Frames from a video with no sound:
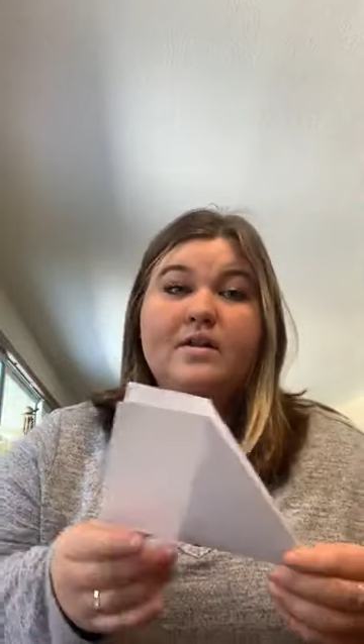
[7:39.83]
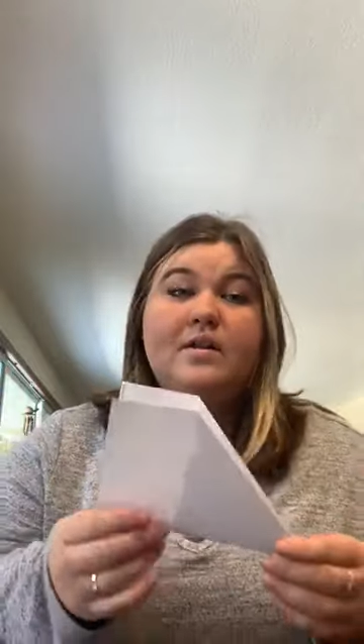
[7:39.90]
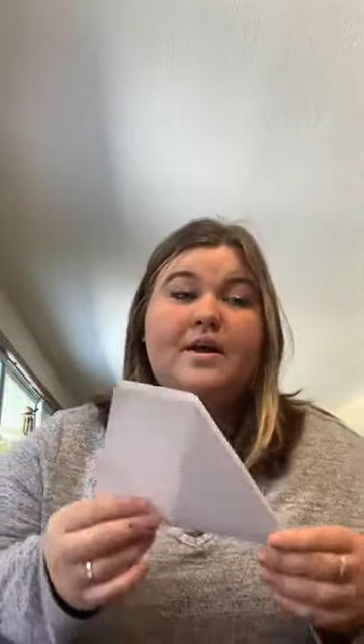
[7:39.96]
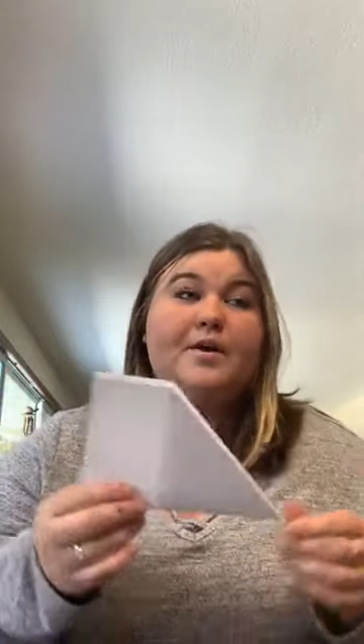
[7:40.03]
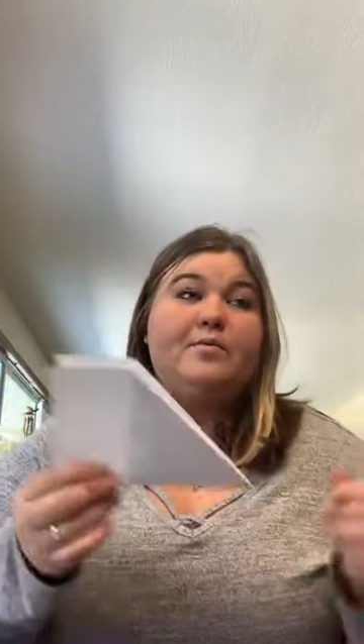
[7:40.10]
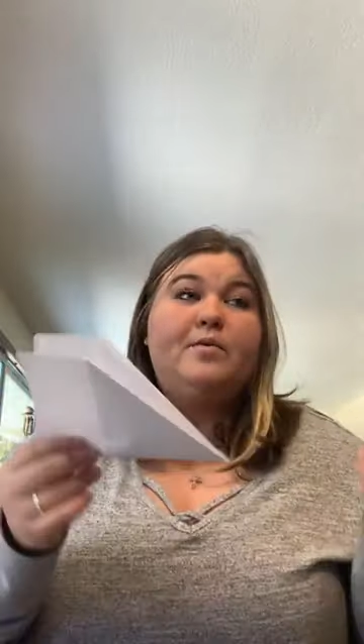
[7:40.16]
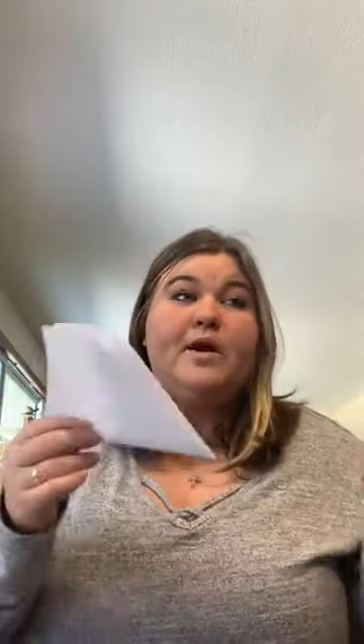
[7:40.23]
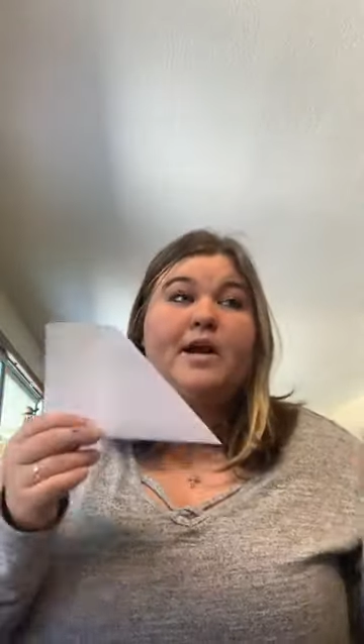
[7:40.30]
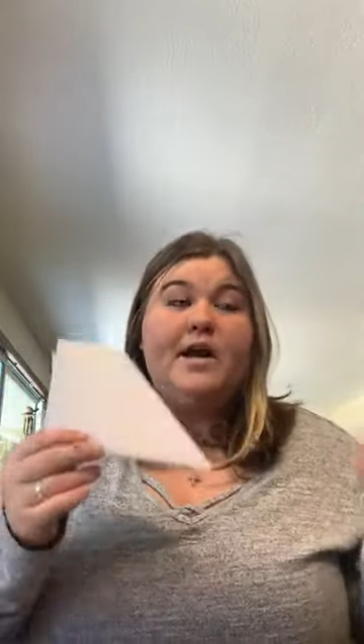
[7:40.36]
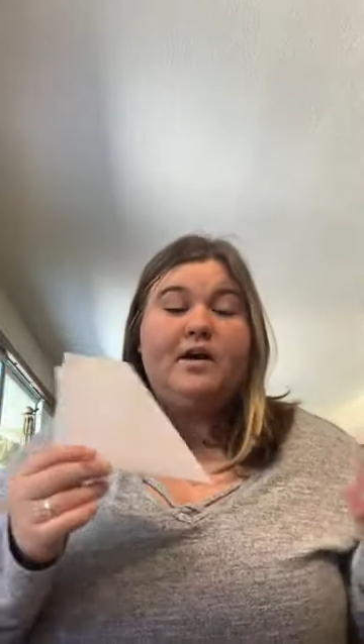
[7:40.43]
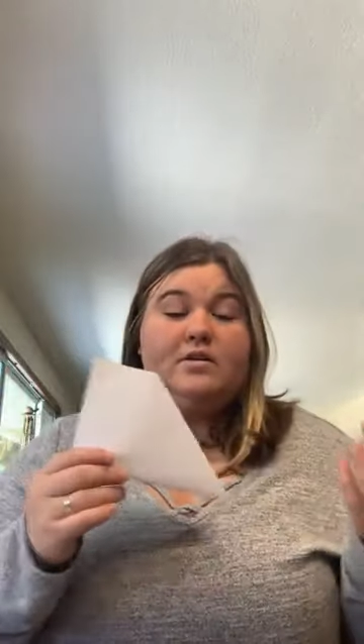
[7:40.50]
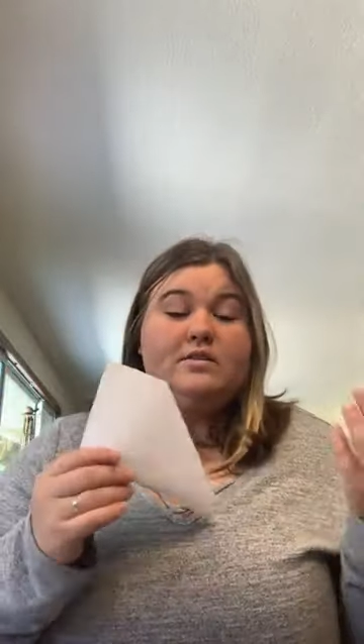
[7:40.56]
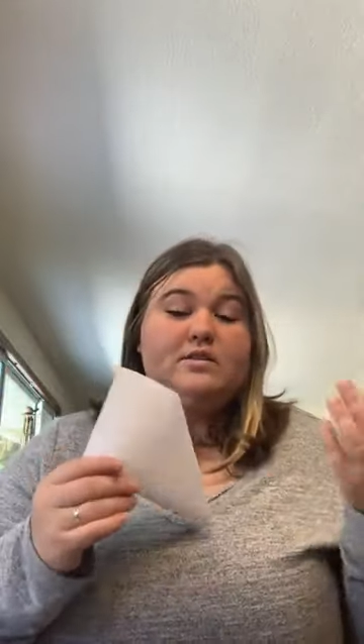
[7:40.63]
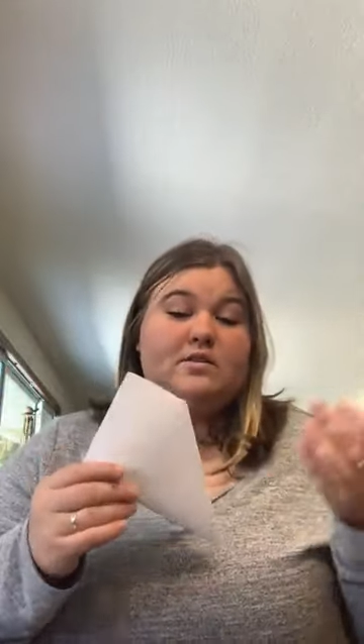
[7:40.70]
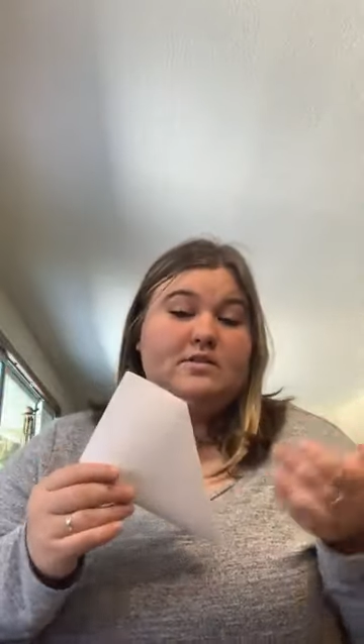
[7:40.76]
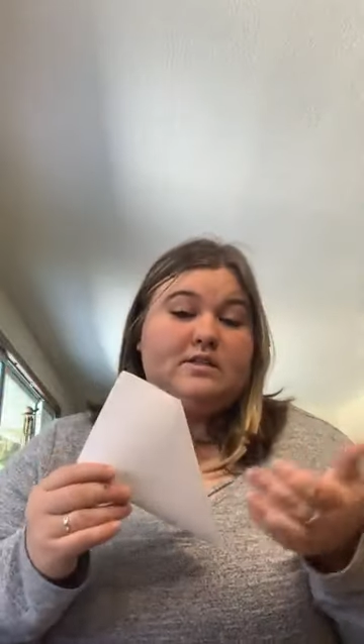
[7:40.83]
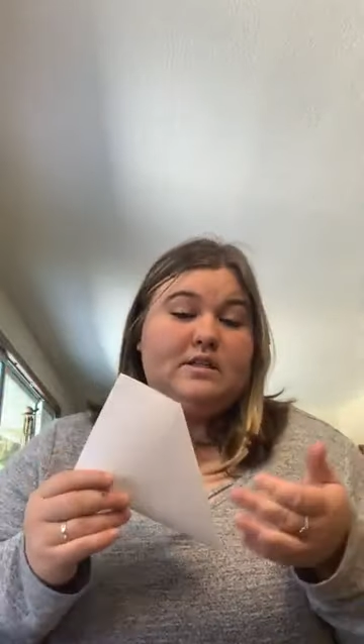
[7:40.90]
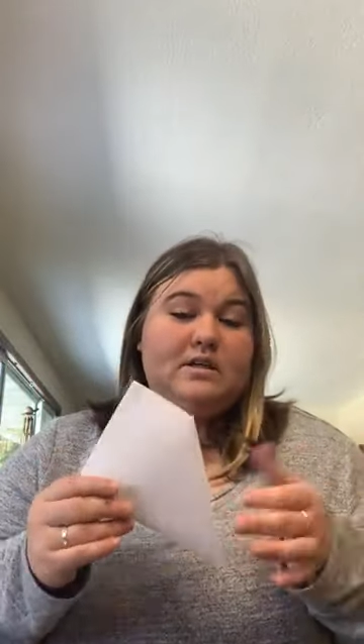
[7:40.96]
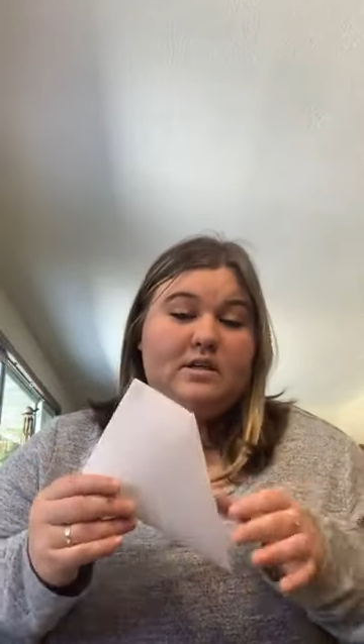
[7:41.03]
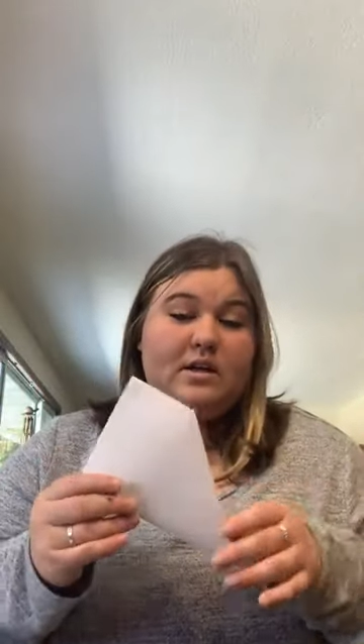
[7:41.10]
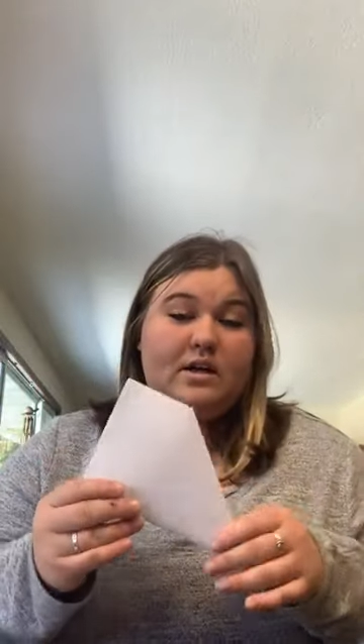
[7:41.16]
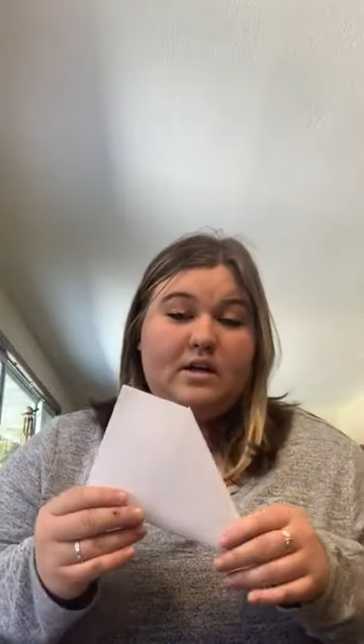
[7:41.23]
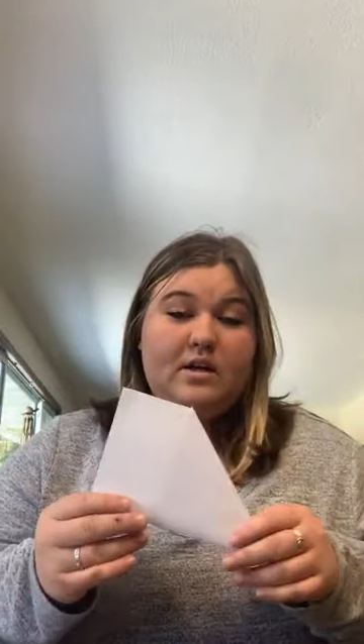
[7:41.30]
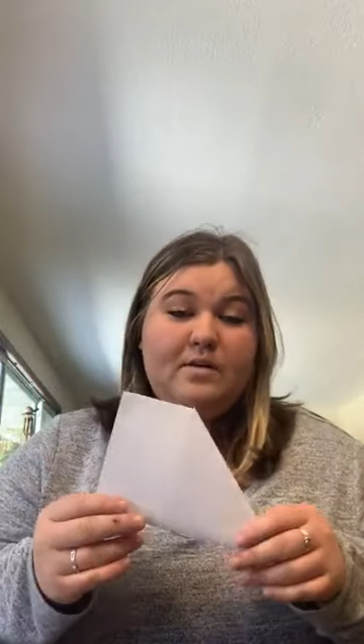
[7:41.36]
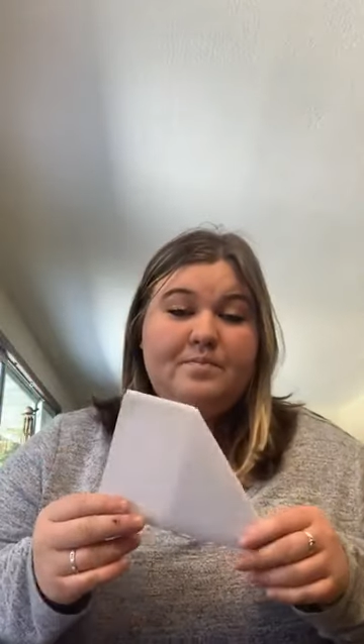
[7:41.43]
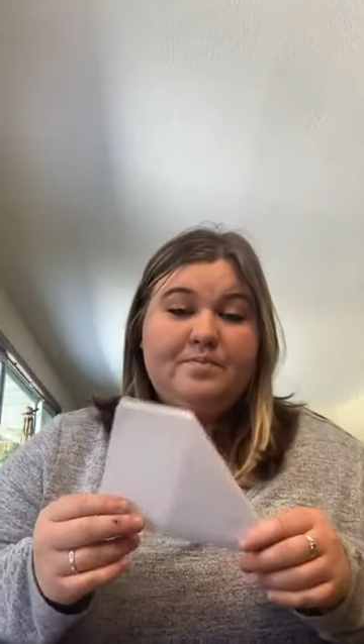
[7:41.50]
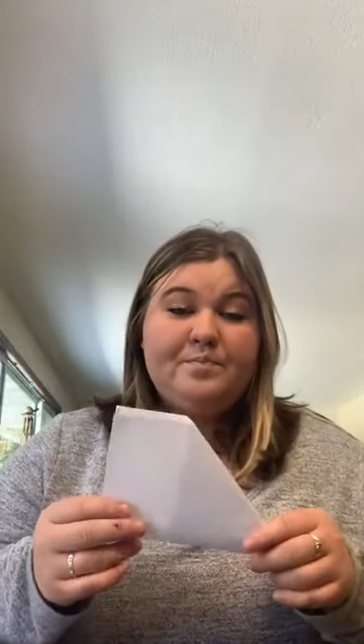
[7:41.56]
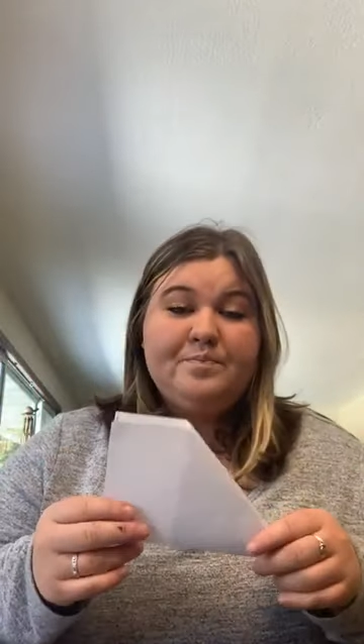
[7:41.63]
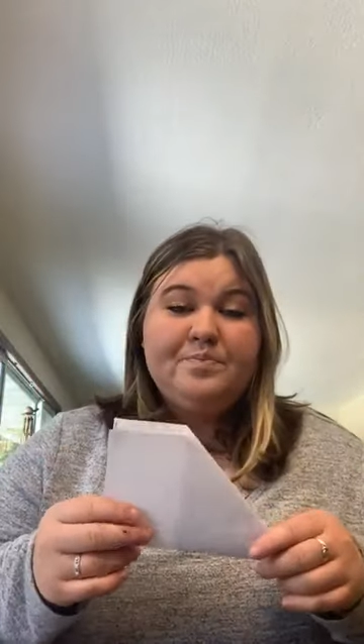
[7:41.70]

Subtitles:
Like, what else does he need?